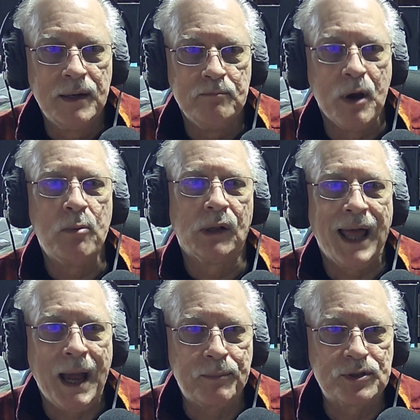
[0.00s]
mobile
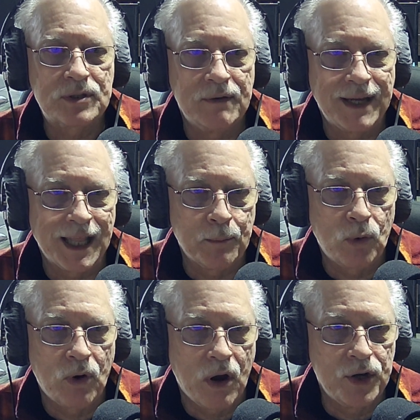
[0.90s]
apps
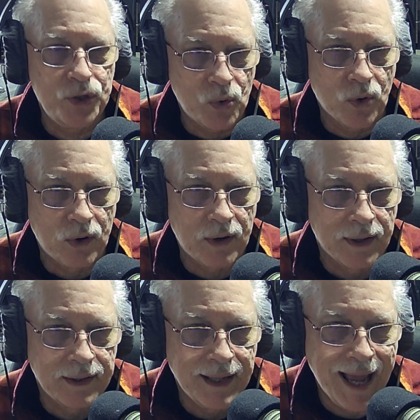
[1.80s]
available on your
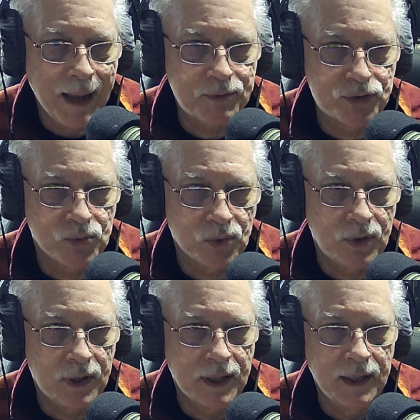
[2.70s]
app store.